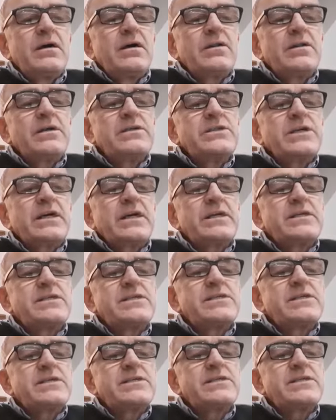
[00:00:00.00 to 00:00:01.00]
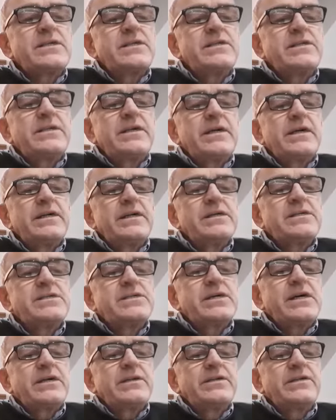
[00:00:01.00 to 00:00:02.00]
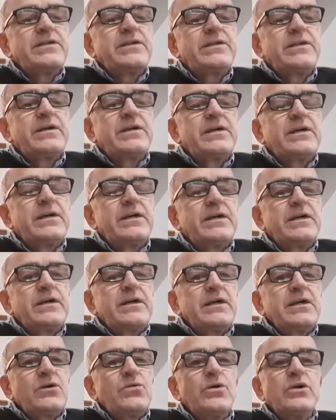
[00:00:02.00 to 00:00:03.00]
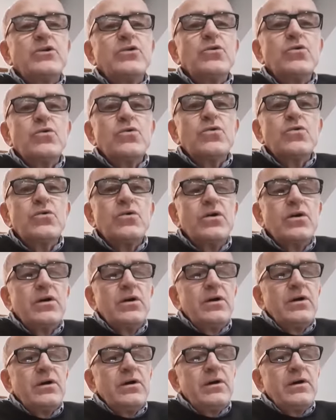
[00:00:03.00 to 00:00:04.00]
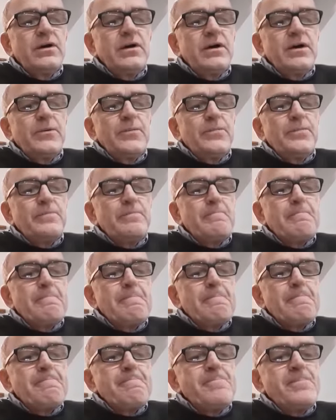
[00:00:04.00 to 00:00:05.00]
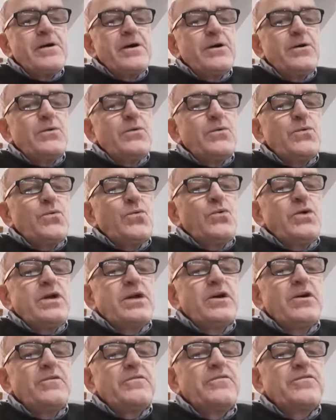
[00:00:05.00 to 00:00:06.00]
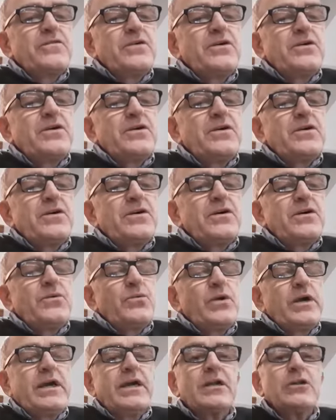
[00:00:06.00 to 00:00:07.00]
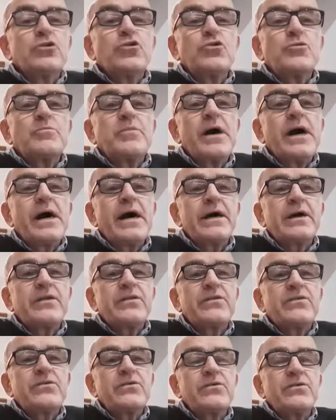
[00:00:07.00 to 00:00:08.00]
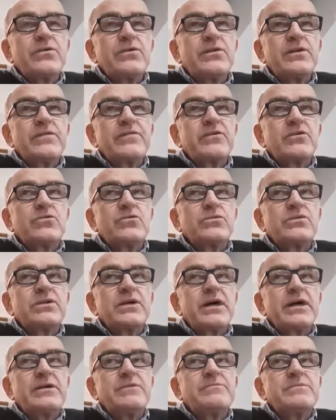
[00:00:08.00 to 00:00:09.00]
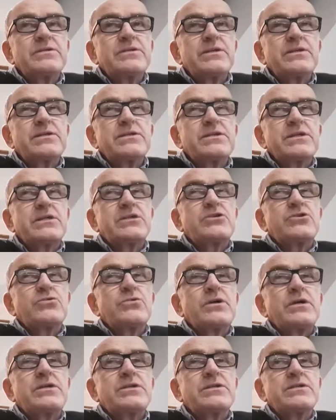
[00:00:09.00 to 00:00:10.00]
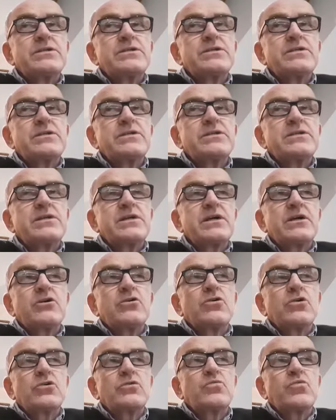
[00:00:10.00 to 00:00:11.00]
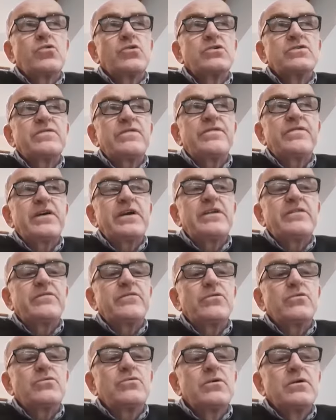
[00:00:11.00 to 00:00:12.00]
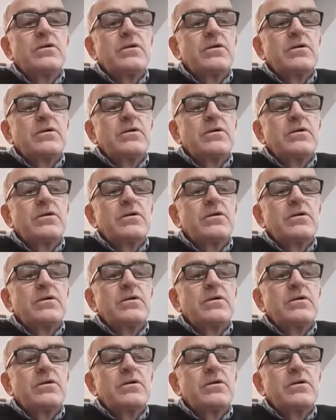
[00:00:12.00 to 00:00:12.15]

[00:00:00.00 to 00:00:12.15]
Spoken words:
There's a consistency and a certainty. We know that we can look back through difficult times and situations and say God was faithful,